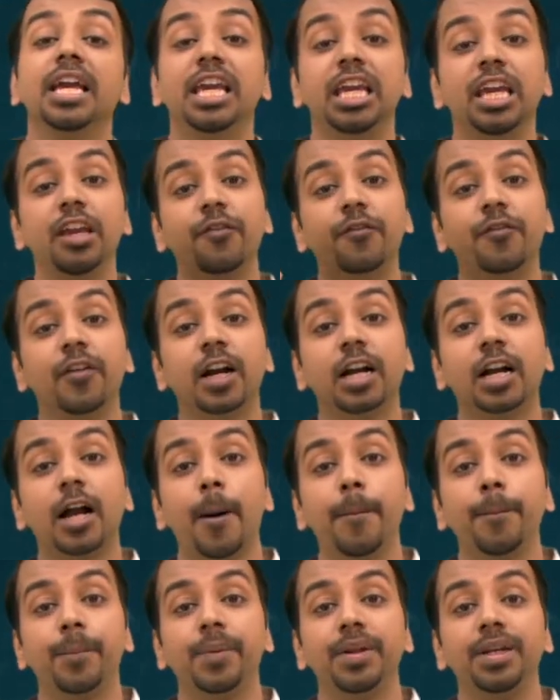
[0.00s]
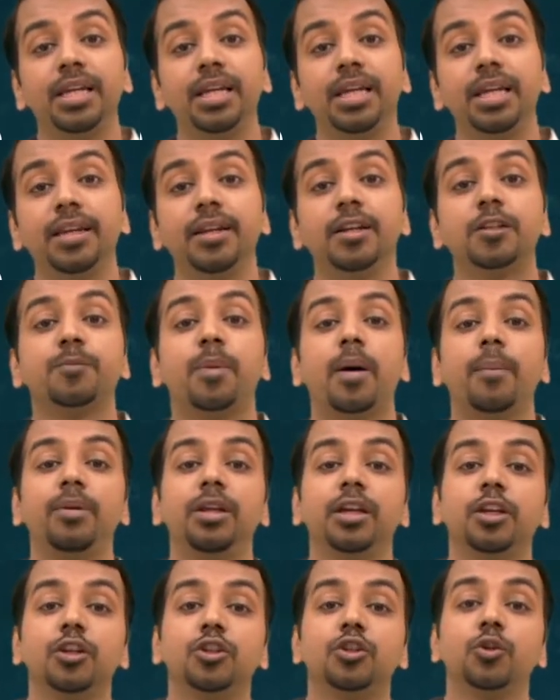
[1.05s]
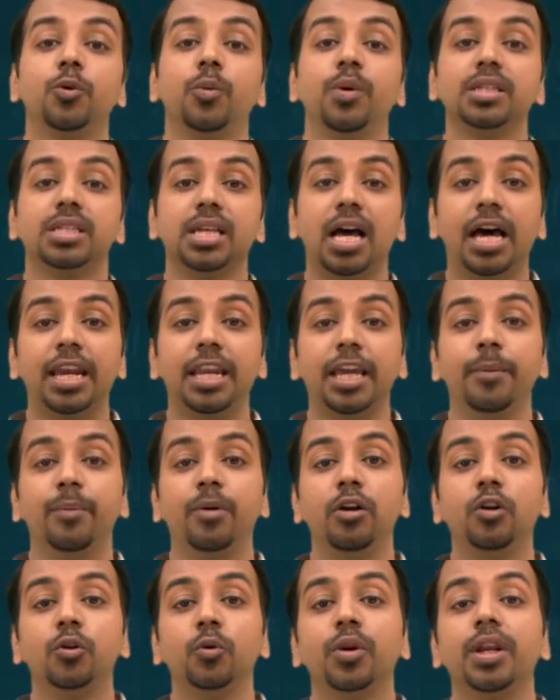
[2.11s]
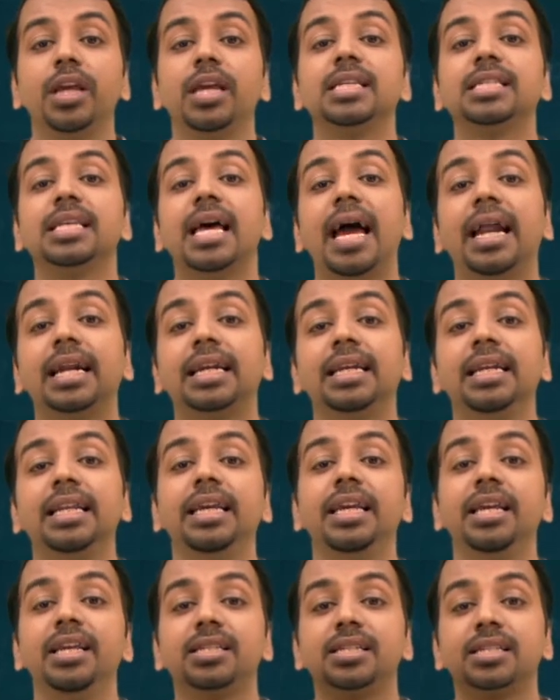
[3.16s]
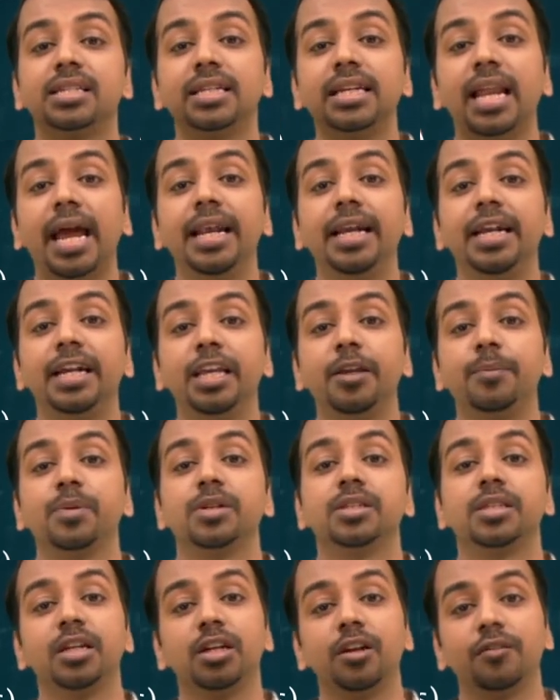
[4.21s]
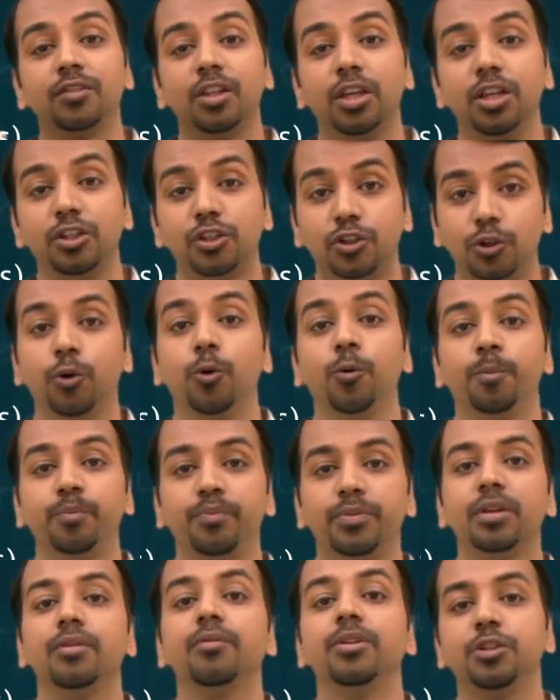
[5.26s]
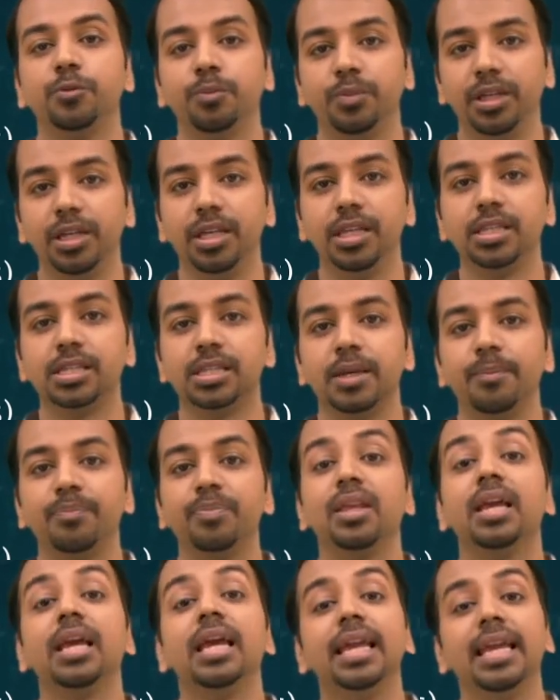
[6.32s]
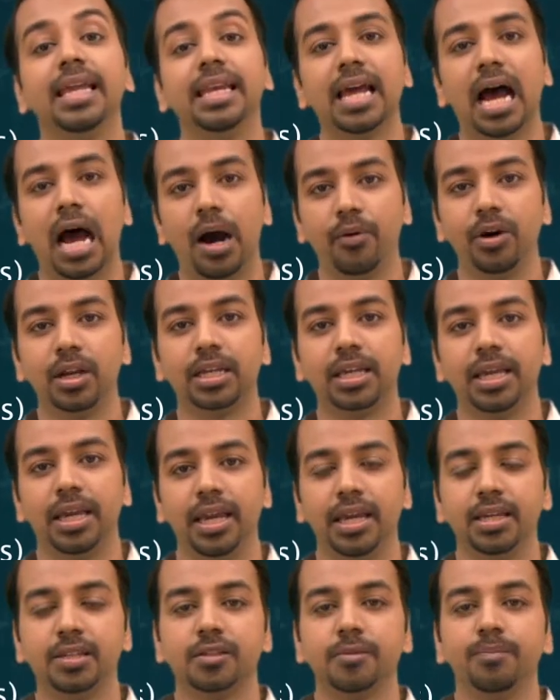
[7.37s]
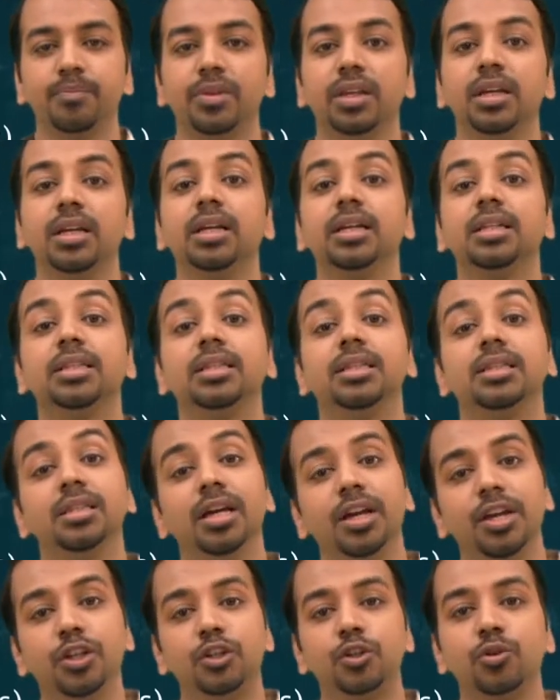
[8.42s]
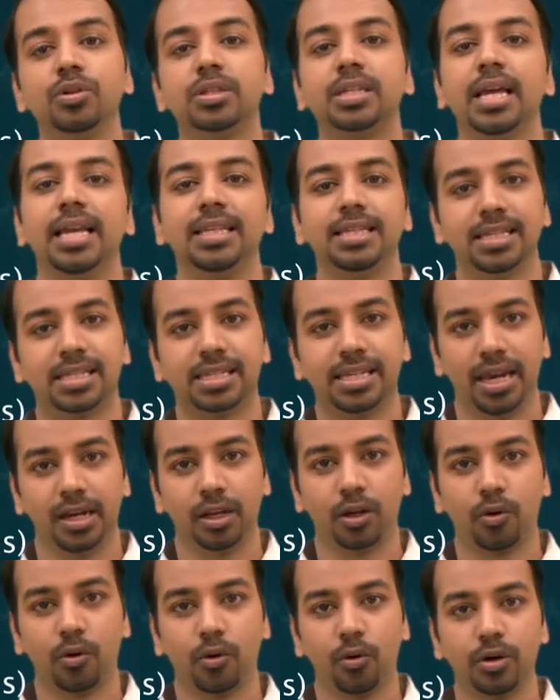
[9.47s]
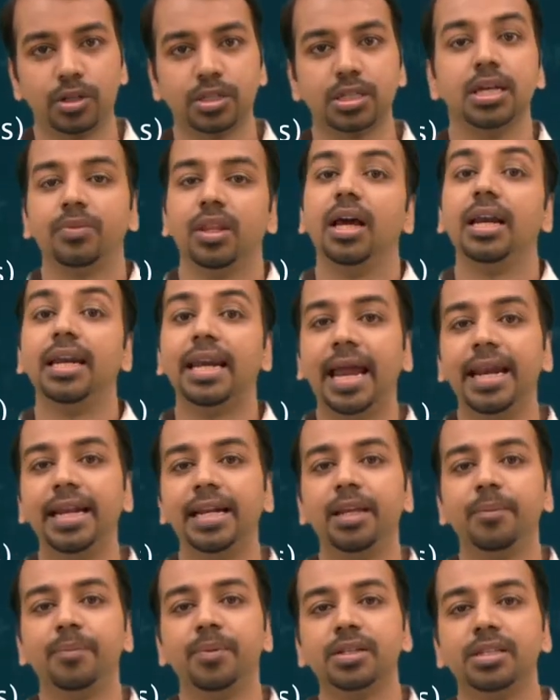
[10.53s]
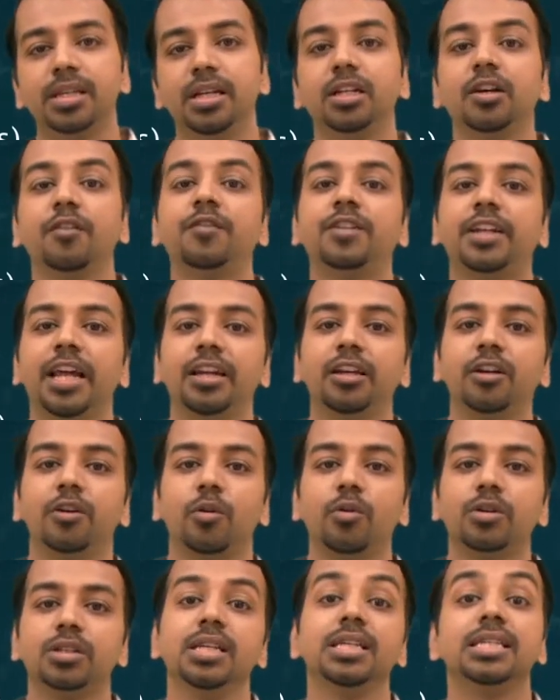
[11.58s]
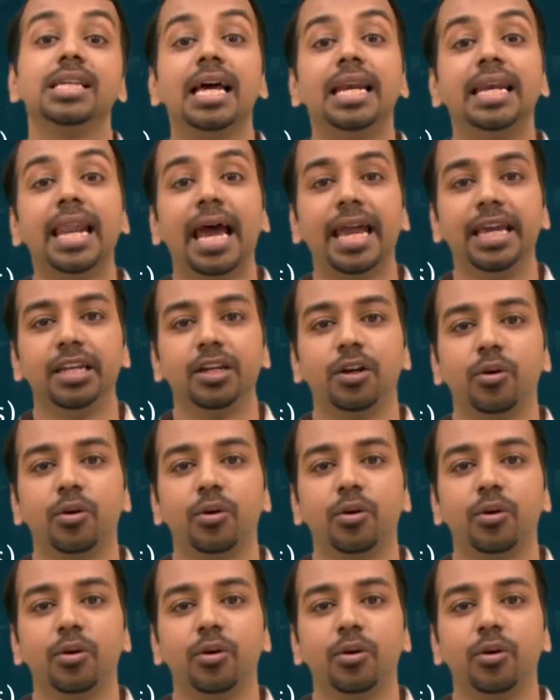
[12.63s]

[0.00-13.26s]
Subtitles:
if a company in its public issue is unable to raise at least 90% of the issue, which means in our case, the issue size is 10 crores, 90% of 10 crores is 9